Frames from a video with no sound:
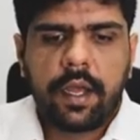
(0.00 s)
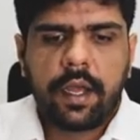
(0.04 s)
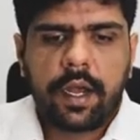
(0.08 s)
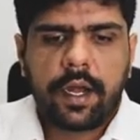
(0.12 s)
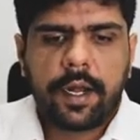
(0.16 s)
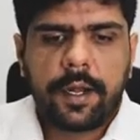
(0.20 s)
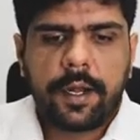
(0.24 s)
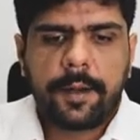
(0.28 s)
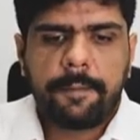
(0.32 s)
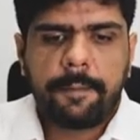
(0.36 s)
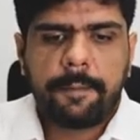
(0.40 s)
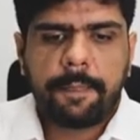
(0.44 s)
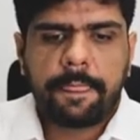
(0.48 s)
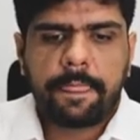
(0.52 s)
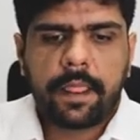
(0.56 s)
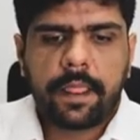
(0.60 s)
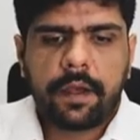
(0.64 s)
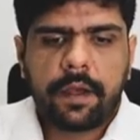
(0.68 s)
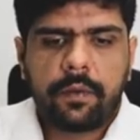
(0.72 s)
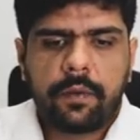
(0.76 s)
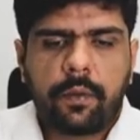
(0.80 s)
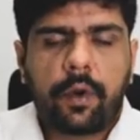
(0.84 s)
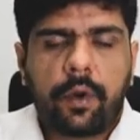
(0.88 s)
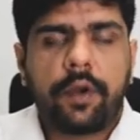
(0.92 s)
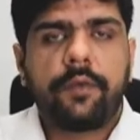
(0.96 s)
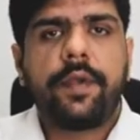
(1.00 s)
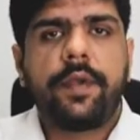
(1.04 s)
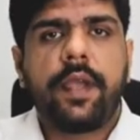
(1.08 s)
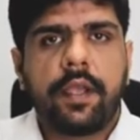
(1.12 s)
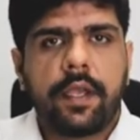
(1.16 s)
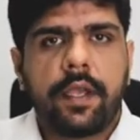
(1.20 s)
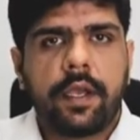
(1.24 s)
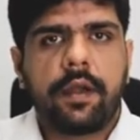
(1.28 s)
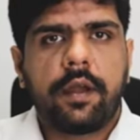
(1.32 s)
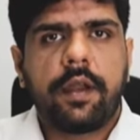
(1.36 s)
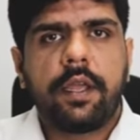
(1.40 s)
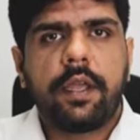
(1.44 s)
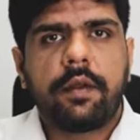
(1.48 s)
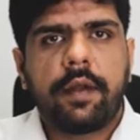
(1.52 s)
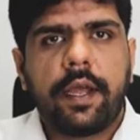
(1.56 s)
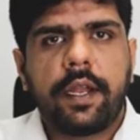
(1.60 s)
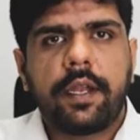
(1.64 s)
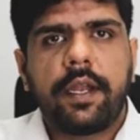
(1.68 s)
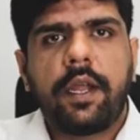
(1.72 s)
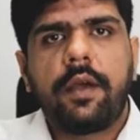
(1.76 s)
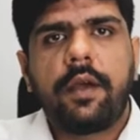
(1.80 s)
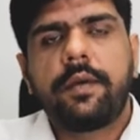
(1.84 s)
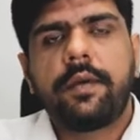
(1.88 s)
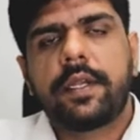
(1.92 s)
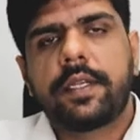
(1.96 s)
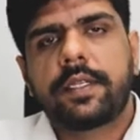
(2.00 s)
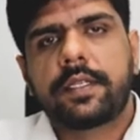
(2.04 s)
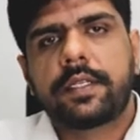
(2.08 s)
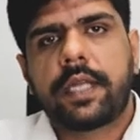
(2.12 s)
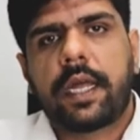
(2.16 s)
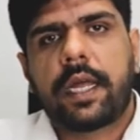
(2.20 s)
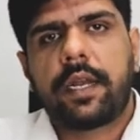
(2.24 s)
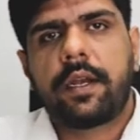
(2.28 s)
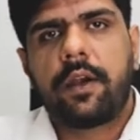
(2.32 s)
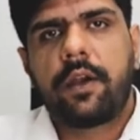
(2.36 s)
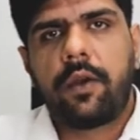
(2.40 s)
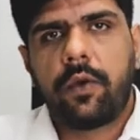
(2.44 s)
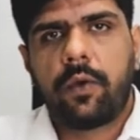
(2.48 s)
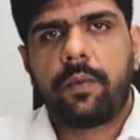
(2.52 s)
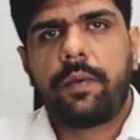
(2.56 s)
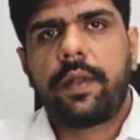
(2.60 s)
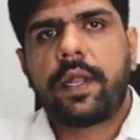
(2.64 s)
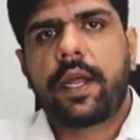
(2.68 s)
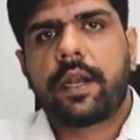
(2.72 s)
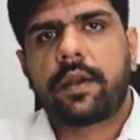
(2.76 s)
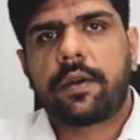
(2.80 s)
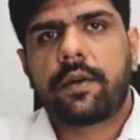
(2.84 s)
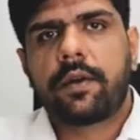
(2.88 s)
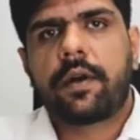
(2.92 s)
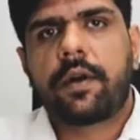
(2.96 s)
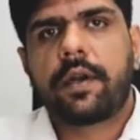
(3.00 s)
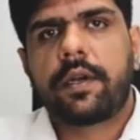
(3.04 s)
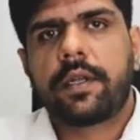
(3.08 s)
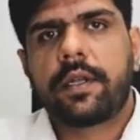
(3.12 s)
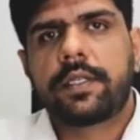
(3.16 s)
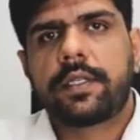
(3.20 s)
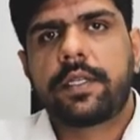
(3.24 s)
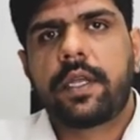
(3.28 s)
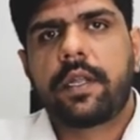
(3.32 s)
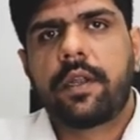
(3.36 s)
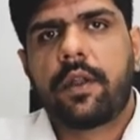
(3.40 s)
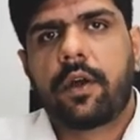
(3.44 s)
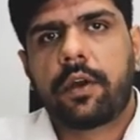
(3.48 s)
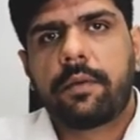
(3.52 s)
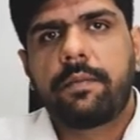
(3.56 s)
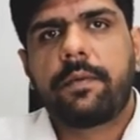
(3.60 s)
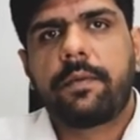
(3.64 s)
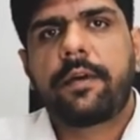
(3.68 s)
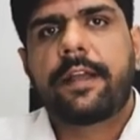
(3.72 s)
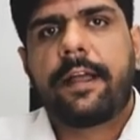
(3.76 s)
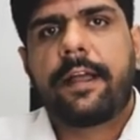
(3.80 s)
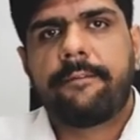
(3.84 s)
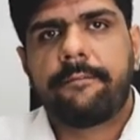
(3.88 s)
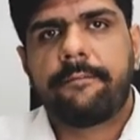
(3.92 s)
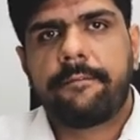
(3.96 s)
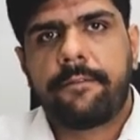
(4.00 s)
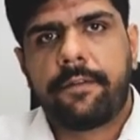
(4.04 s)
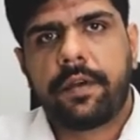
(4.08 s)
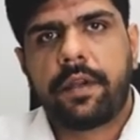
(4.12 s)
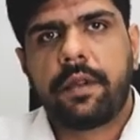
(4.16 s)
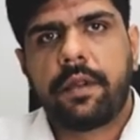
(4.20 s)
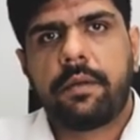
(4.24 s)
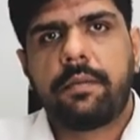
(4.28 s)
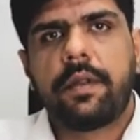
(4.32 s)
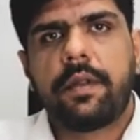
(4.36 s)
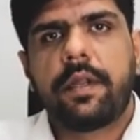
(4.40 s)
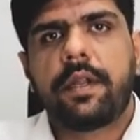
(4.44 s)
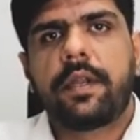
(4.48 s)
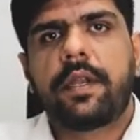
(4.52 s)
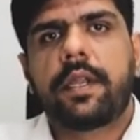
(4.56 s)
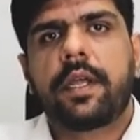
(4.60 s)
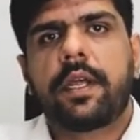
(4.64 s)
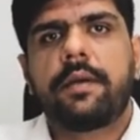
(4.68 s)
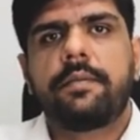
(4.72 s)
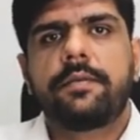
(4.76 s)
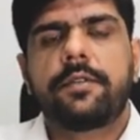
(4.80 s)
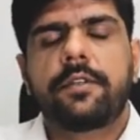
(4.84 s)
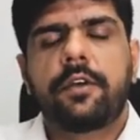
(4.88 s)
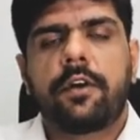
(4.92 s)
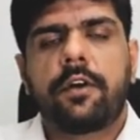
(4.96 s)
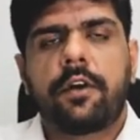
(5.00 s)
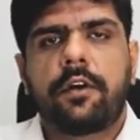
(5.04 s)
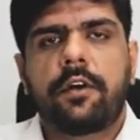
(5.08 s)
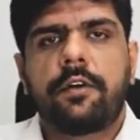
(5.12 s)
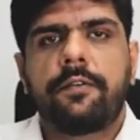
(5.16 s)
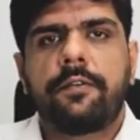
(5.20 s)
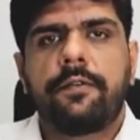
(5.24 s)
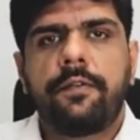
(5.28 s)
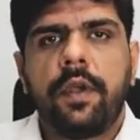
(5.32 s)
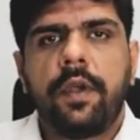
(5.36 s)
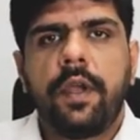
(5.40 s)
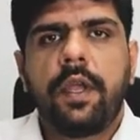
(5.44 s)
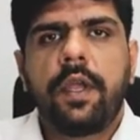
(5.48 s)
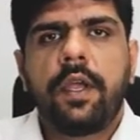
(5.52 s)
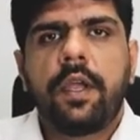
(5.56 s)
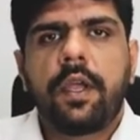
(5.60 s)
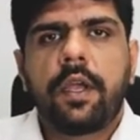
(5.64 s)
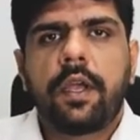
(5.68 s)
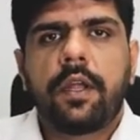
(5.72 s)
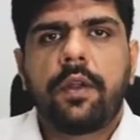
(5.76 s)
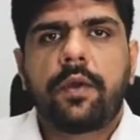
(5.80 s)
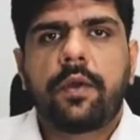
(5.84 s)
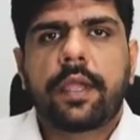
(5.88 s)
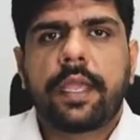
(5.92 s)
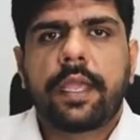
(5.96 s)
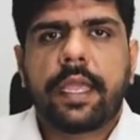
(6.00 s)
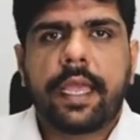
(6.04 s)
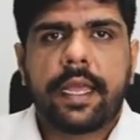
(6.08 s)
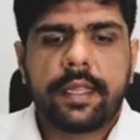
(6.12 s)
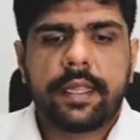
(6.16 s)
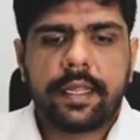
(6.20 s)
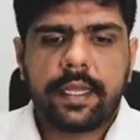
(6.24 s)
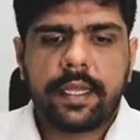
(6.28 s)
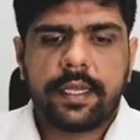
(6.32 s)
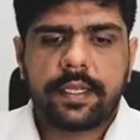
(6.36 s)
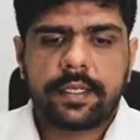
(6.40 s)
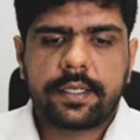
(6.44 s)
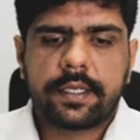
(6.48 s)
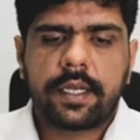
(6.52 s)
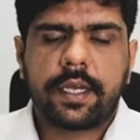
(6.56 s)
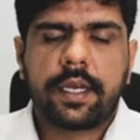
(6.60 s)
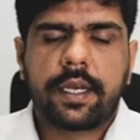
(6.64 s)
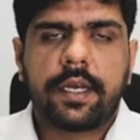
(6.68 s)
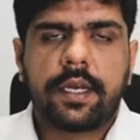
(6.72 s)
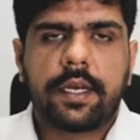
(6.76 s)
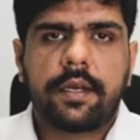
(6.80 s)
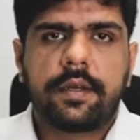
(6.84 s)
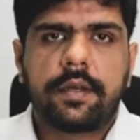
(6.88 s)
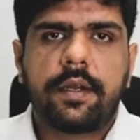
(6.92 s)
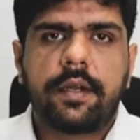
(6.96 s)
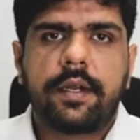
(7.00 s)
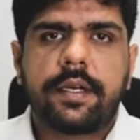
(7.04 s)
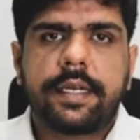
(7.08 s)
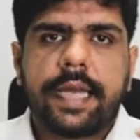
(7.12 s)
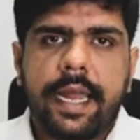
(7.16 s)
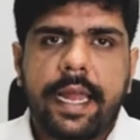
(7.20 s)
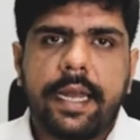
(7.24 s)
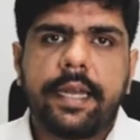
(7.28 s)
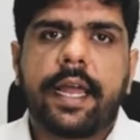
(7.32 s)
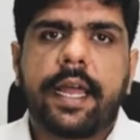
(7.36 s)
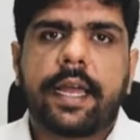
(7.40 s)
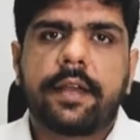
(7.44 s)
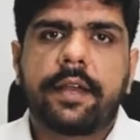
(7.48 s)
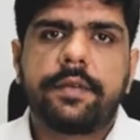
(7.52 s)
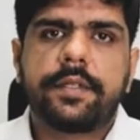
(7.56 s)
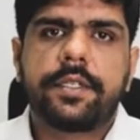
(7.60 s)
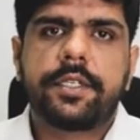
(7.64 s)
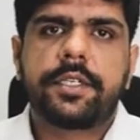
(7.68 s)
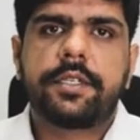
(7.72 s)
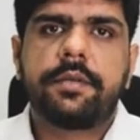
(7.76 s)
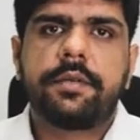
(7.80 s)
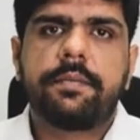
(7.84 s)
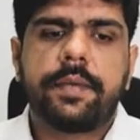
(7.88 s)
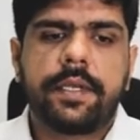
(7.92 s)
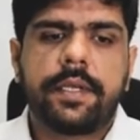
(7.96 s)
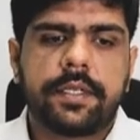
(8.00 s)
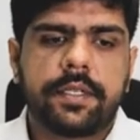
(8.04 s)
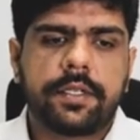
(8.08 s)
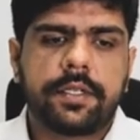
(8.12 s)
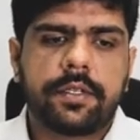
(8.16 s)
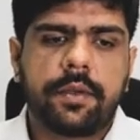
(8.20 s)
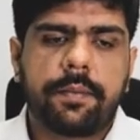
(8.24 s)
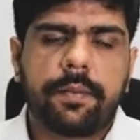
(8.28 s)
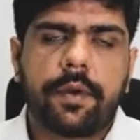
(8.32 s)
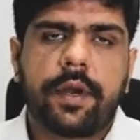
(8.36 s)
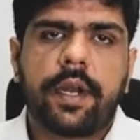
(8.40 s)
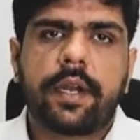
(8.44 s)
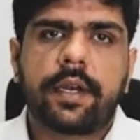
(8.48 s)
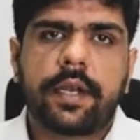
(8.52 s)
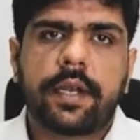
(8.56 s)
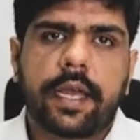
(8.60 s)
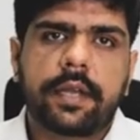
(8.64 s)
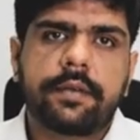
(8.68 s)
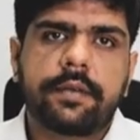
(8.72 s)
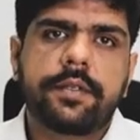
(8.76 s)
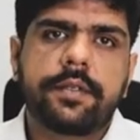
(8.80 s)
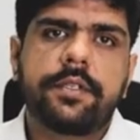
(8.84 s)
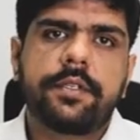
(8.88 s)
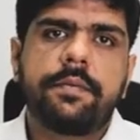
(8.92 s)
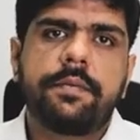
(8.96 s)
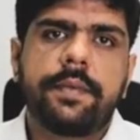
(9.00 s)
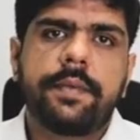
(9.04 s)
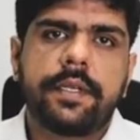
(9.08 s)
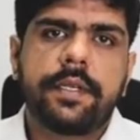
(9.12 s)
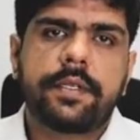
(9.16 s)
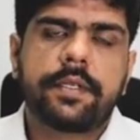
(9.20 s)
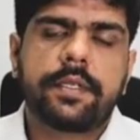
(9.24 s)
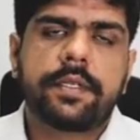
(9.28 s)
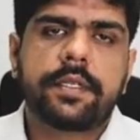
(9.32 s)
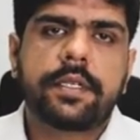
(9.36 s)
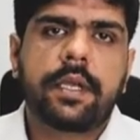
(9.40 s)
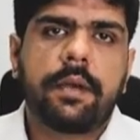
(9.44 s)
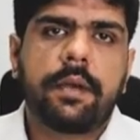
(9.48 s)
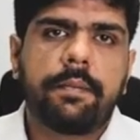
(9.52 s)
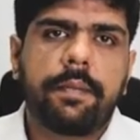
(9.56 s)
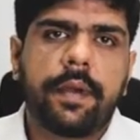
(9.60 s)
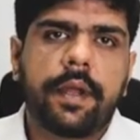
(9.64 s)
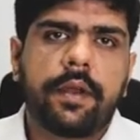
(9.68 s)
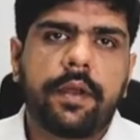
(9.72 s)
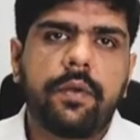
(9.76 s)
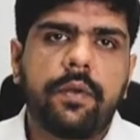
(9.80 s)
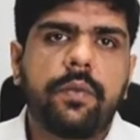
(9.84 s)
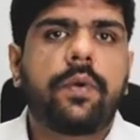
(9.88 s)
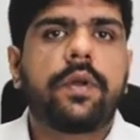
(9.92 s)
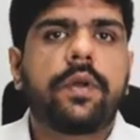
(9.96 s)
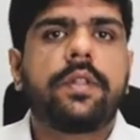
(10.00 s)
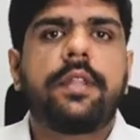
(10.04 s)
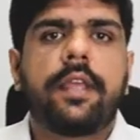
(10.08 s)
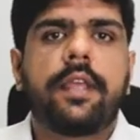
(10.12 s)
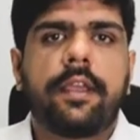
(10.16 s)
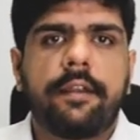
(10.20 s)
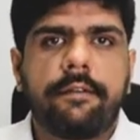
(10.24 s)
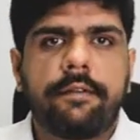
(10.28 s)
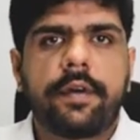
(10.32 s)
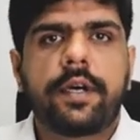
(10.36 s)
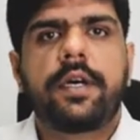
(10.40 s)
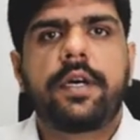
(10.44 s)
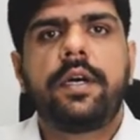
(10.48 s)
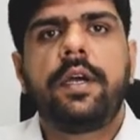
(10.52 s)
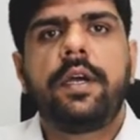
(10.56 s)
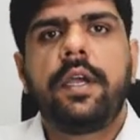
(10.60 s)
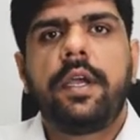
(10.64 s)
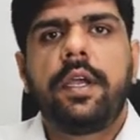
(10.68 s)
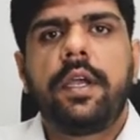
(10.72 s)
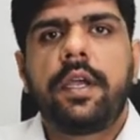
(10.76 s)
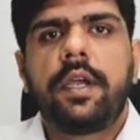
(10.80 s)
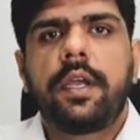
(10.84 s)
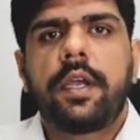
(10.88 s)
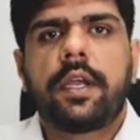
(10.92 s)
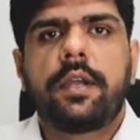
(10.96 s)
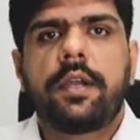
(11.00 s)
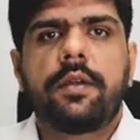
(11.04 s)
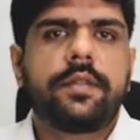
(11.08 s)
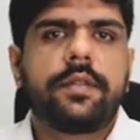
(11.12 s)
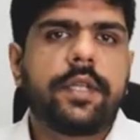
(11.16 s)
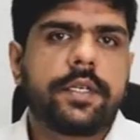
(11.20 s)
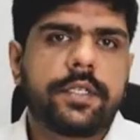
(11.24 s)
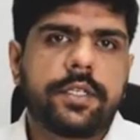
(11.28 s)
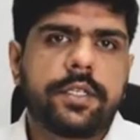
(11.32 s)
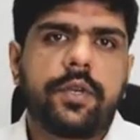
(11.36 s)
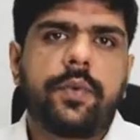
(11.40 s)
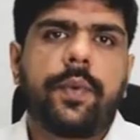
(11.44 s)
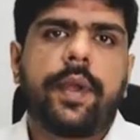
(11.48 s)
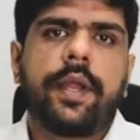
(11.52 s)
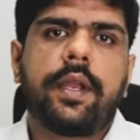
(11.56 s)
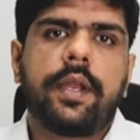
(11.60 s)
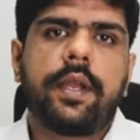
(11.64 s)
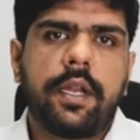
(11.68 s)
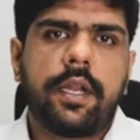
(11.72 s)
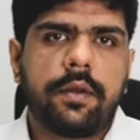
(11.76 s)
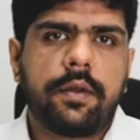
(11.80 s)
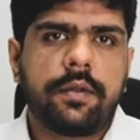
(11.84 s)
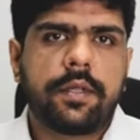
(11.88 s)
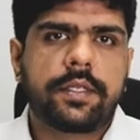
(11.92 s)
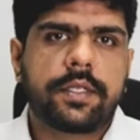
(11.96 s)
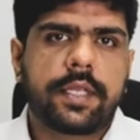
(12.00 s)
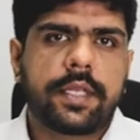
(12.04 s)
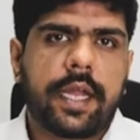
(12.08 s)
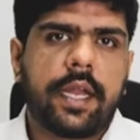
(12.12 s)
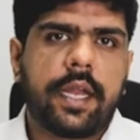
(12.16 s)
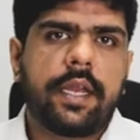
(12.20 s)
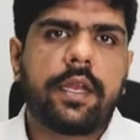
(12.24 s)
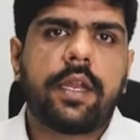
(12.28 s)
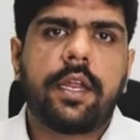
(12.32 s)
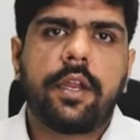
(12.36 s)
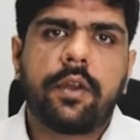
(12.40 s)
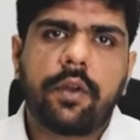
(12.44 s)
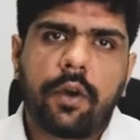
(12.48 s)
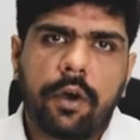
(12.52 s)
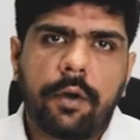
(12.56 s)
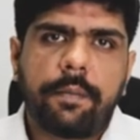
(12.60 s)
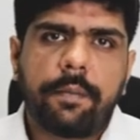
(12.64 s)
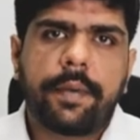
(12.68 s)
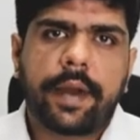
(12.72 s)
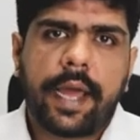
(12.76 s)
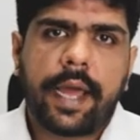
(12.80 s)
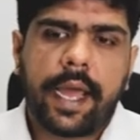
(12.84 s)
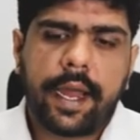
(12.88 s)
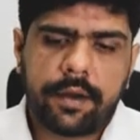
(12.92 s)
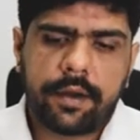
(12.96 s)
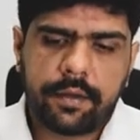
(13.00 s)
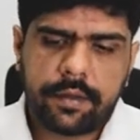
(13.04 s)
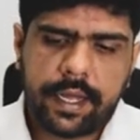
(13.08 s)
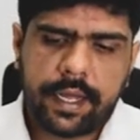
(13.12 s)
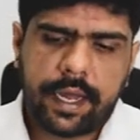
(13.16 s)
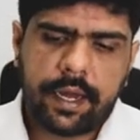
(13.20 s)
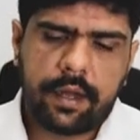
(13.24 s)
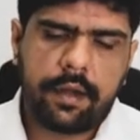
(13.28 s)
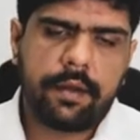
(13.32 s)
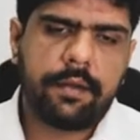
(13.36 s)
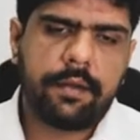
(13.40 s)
Um, what we are hearing right now is that global headquarters are a lot more comfortable in terms of looking at these uh, talent acquisition pieces or product acquisition pieces compared to what they were in 2020, 2019, or prior to that.